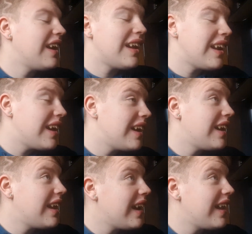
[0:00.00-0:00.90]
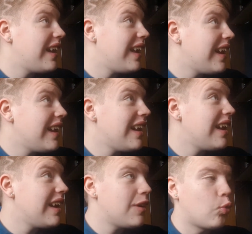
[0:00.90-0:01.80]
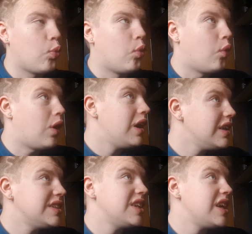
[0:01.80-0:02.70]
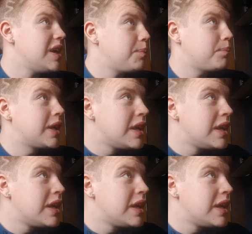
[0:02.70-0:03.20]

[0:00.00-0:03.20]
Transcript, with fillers: la la la. What's up?